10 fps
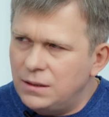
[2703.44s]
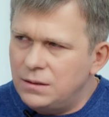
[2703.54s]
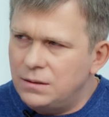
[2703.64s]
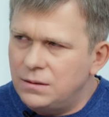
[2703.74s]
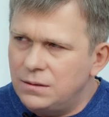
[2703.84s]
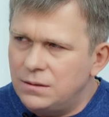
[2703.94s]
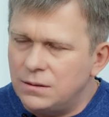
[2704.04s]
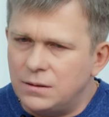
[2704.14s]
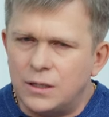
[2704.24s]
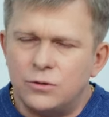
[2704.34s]
said it,
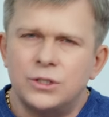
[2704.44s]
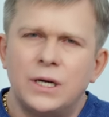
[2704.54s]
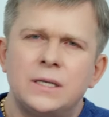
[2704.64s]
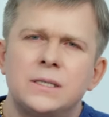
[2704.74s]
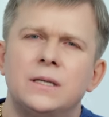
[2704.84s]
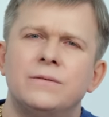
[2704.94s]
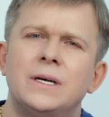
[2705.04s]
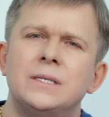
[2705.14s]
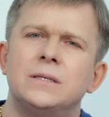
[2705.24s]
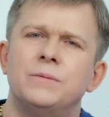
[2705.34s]
violating the
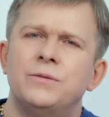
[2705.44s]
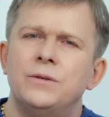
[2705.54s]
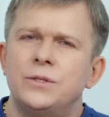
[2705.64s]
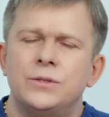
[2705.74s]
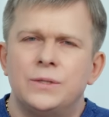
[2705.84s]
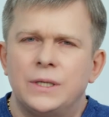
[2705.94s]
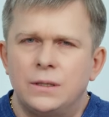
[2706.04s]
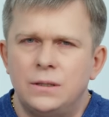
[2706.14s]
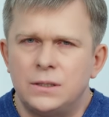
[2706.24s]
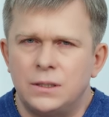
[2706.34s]
words of Jesus
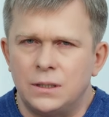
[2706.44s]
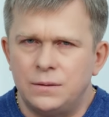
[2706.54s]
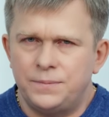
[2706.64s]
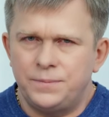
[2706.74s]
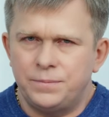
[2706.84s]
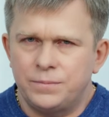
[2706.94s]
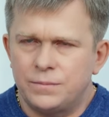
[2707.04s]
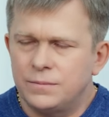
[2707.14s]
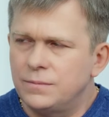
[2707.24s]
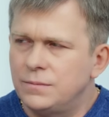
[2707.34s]
Christ himself?